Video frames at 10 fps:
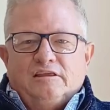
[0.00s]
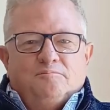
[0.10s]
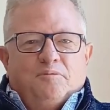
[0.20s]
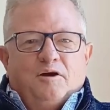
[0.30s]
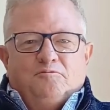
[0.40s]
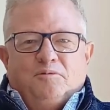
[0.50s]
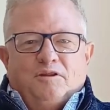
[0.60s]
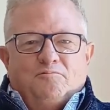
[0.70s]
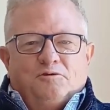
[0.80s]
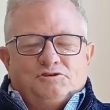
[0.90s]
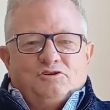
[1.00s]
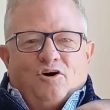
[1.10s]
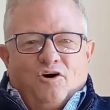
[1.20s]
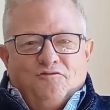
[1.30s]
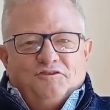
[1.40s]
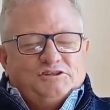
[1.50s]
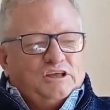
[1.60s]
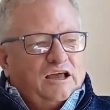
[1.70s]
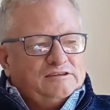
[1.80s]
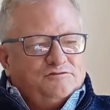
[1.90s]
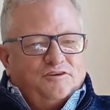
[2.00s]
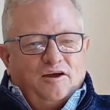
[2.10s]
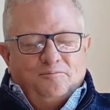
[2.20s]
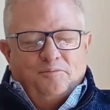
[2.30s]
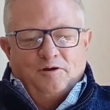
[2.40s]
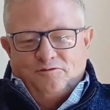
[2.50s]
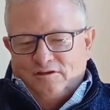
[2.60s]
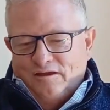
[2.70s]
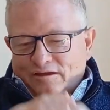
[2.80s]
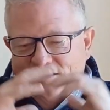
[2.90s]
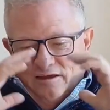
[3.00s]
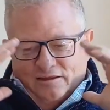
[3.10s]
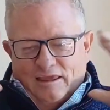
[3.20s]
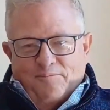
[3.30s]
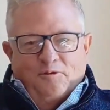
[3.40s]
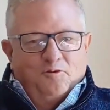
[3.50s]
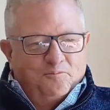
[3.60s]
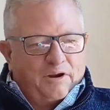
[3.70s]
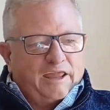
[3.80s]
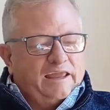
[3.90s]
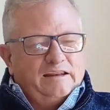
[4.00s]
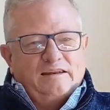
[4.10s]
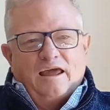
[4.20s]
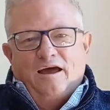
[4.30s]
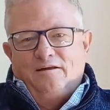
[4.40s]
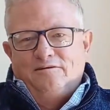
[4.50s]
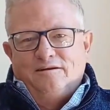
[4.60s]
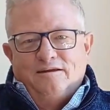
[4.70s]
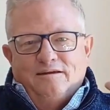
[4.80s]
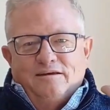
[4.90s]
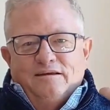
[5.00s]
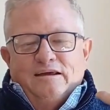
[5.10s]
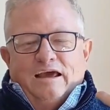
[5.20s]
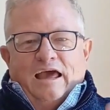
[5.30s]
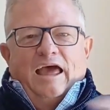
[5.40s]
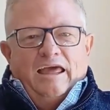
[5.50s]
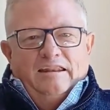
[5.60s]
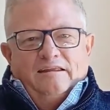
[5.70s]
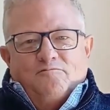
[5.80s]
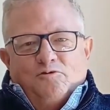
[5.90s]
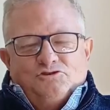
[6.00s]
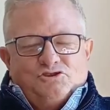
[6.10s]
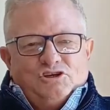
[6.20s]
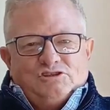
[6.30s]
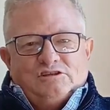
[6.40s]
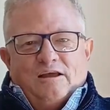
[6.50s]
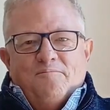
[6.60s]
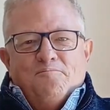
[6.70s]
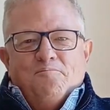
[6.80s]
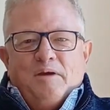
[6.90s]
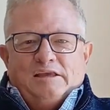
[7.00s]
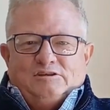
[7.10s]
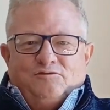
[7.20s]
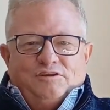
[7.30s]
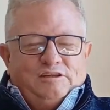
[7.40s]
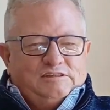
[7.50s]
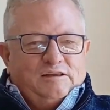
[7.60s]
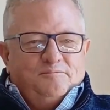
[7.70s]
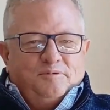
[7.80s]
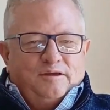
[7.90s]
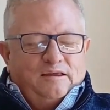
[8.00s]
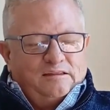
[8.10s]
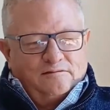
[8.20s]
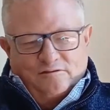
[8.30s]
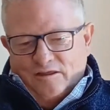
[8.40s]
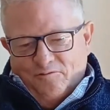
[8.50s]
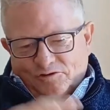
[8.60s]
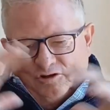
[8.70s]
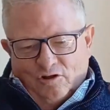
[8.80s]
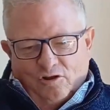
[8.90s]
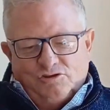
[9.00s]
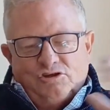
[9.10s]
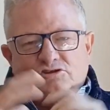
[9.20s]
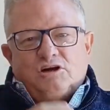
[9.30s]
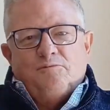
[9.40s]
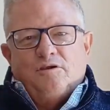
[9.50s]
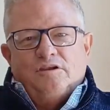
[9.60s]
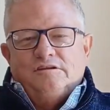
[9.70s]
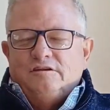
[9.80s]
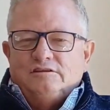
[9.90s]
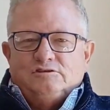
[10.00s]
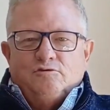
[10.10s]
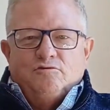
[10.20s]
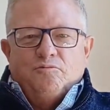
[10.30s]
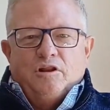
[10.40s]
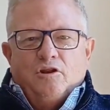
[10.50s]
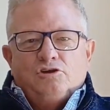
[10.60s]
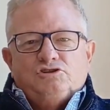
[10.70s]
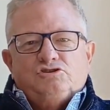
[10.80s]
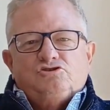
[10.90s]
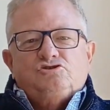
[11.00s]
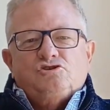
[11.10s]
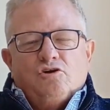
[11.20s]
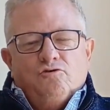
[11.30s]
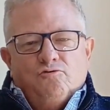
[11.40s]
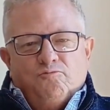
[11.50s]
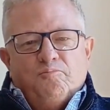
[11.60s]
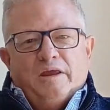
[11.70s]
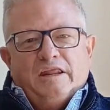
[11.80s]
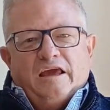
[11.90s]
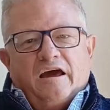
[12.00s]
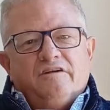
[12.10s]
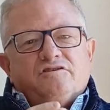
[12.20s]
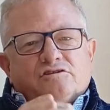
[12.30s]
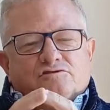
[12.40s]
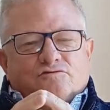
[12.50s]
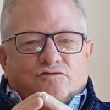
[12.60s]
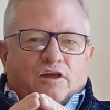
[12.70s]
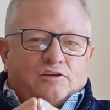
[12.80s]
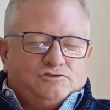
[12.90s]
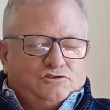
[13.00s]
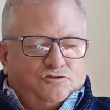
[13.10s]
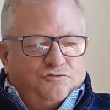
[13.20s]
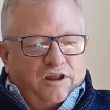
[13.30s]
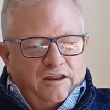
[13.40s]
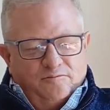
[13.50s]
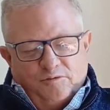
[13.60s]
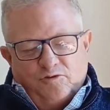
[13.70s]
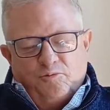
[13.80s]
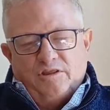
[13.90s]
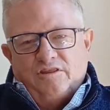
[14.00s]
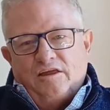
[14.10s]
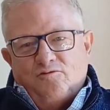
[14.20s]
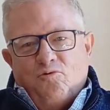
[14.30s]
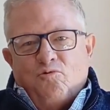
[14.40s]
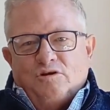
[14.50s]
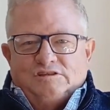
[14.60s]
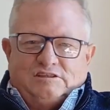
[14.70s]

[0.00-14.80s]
boat, but it wasn't half the size of our boat. It kept on breaking down, and it was just a mess of a December. There was lots of trouble and so on, and we lost so many hundreds of thousands of rand between that August